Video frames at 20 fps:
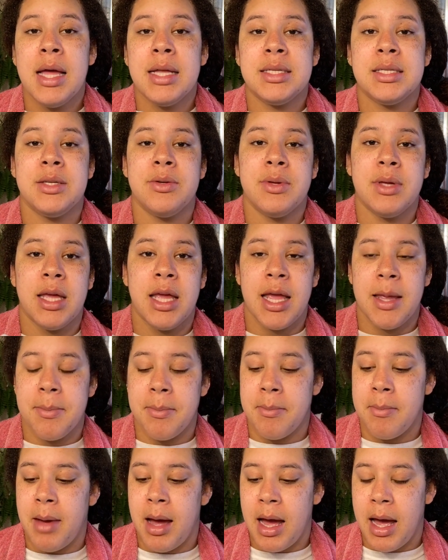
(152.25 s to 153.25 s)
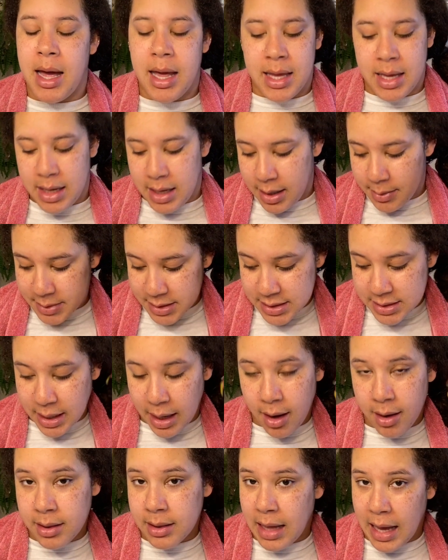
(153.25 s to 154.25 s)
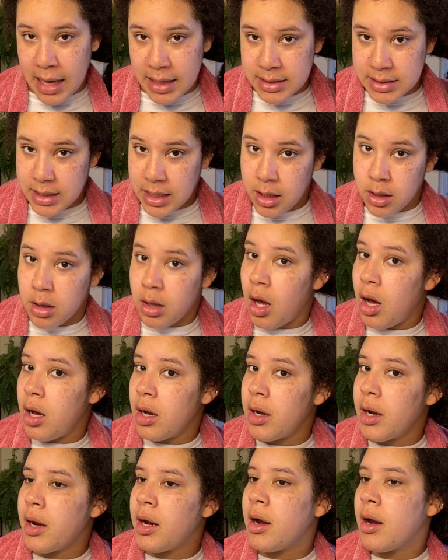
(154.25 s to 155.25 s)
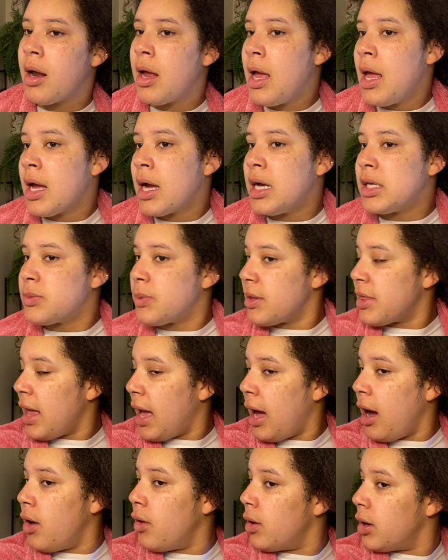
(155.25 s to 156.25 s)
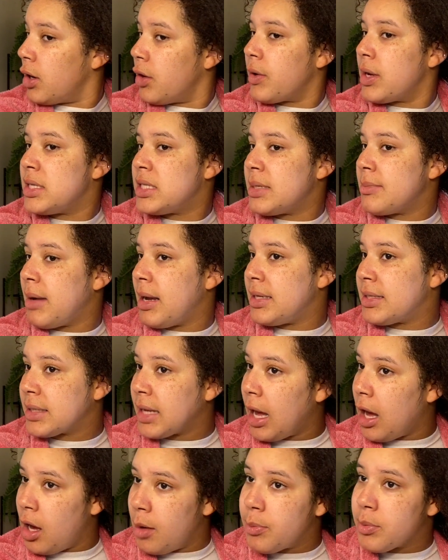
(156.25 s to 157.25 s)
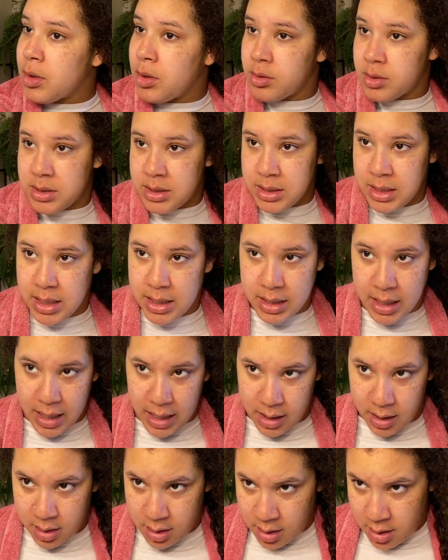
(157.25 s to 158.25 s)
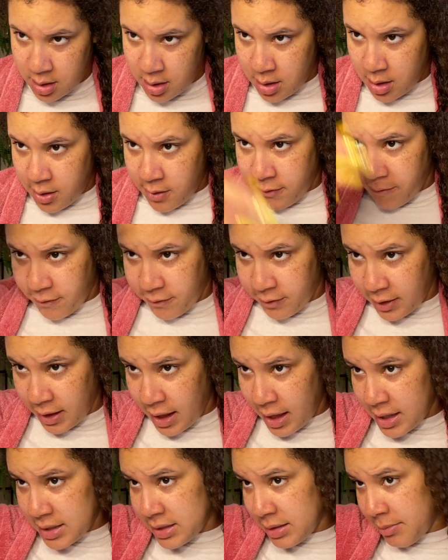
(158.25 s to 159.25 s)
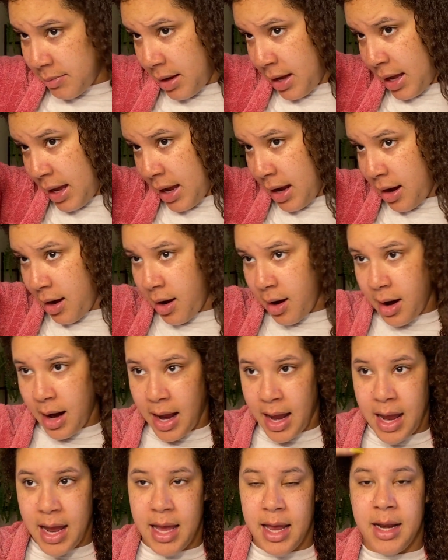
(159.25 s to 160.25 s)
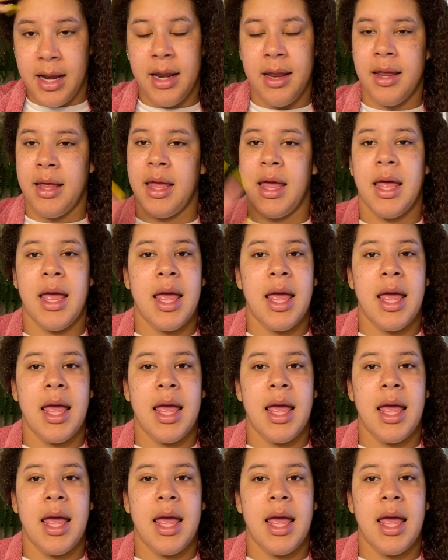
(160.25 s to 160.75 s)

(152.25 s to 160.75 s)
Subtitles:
to keep my style lasting longer, because without greasing my scalp, you'll see like flakes in my hair, and